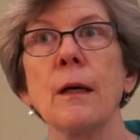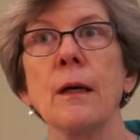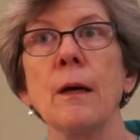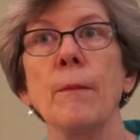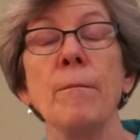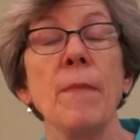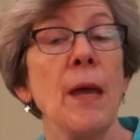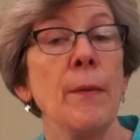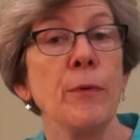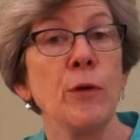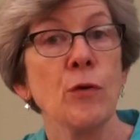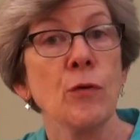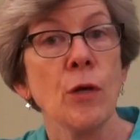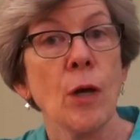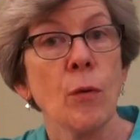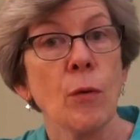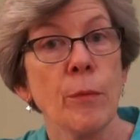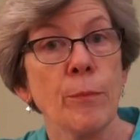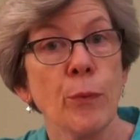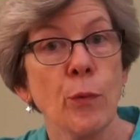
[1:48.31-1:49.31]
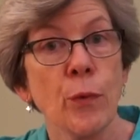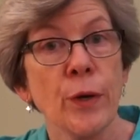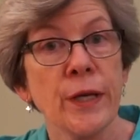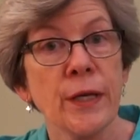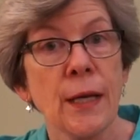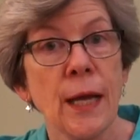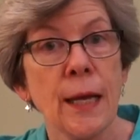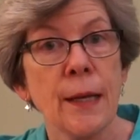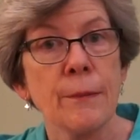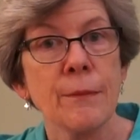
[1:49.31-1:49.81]
Maybe you know a boy
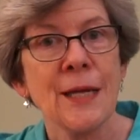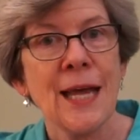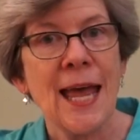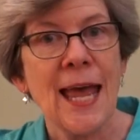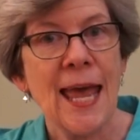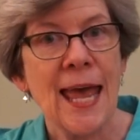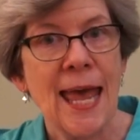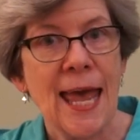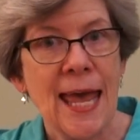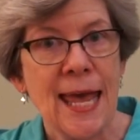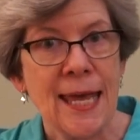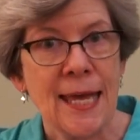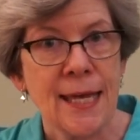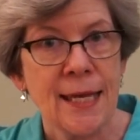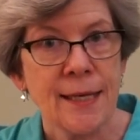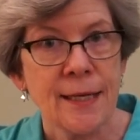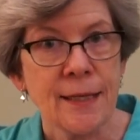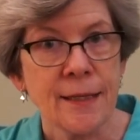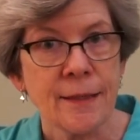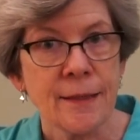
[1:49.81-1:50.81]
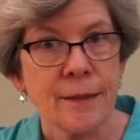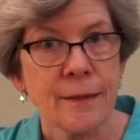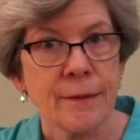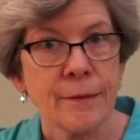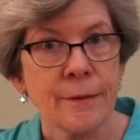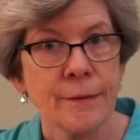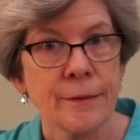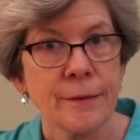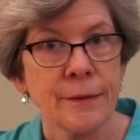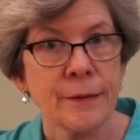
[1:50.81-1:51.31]
named Aiden.
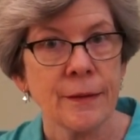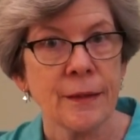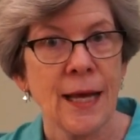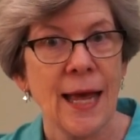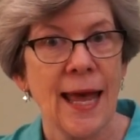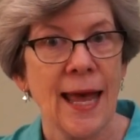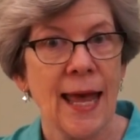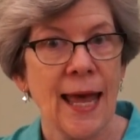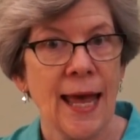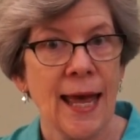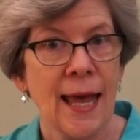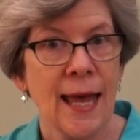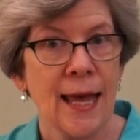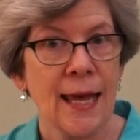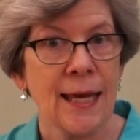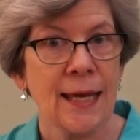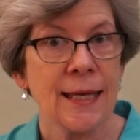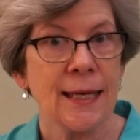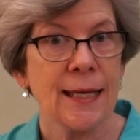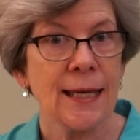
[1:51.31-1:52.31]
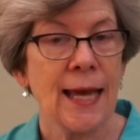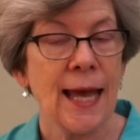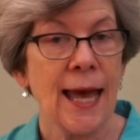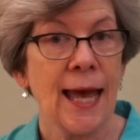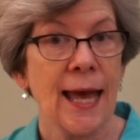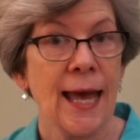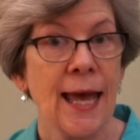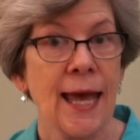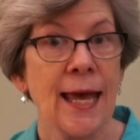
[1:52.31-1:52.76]
Aiden.